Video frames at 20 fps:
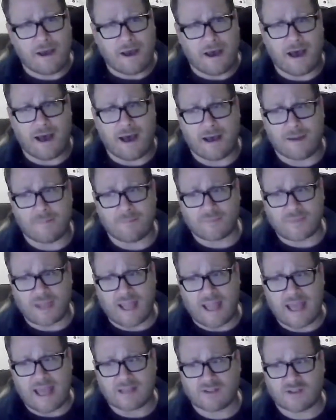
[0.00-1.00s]

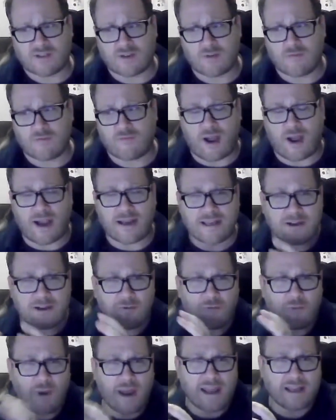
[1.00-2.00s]
And so
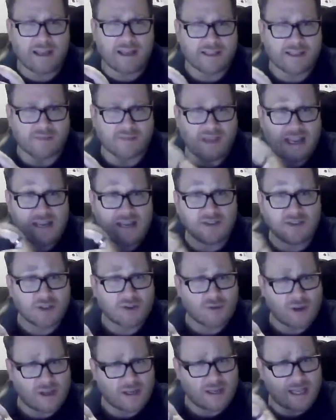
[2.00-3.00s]
finding ways of
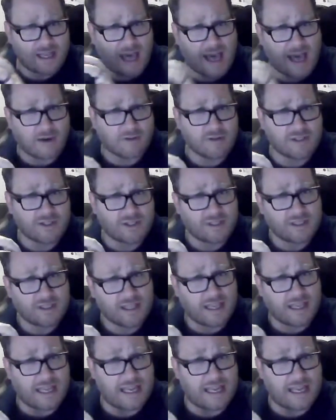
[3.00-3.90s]
integrating housing